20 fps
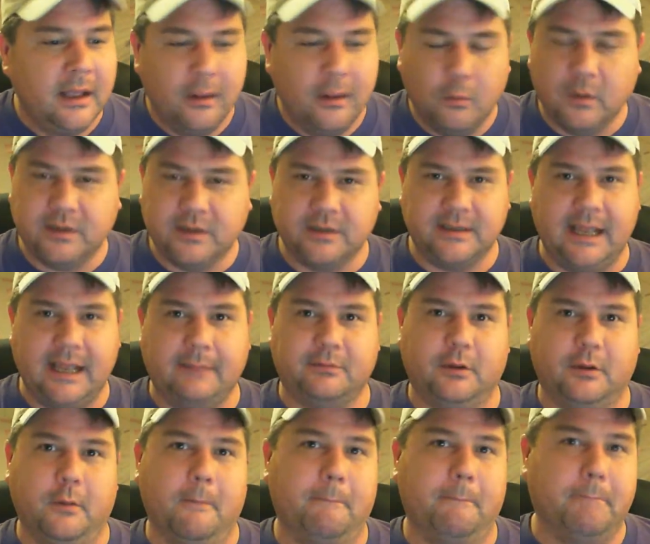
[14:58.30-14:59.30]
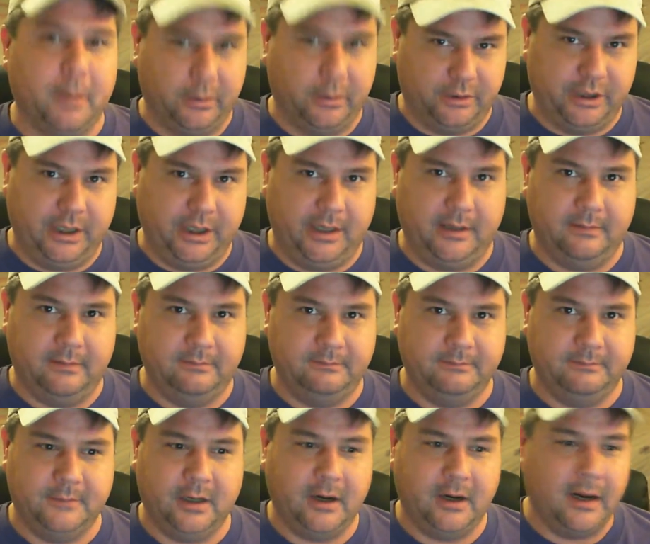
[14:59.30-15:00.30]
which is absolute bullshit.
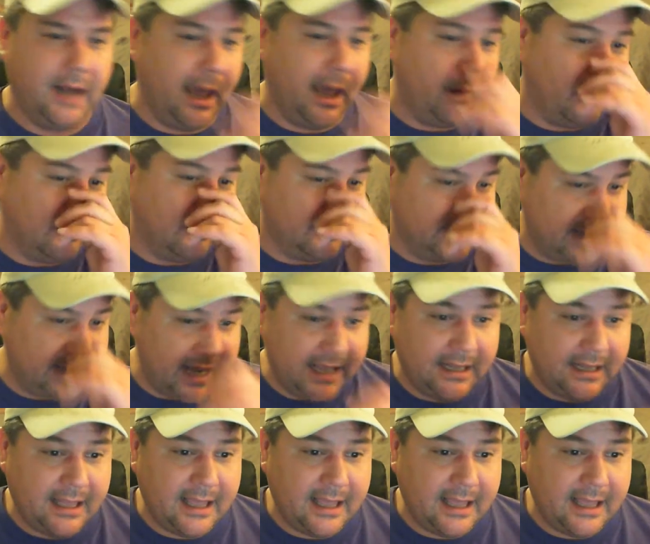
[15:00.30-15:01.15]
All right, I don't understand